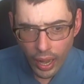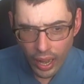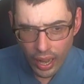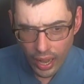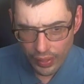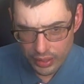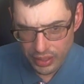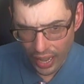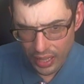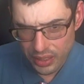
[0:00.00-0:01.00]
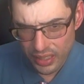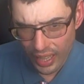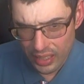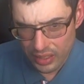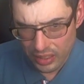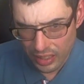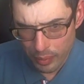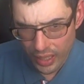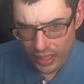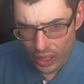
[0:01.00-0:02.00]
The SOX Index, the
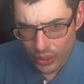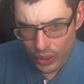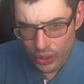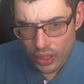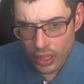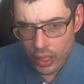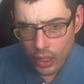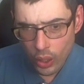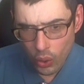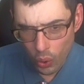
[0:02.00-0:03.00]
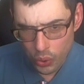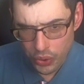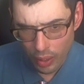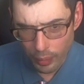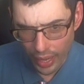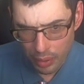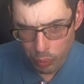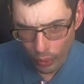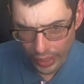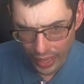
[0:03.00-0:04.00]
semiconductors, closed up
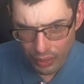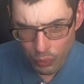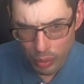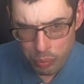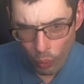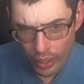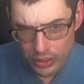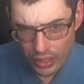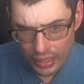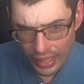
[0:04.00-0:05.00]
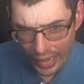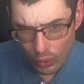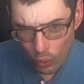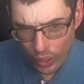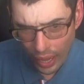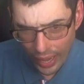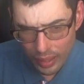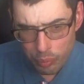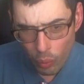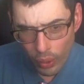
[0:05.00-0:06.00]
8.83 points to
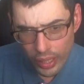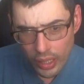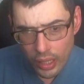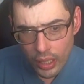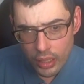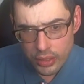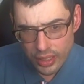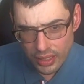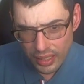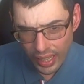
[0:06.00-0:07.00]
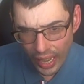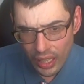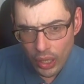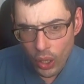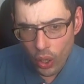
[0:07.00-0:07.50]
909.68,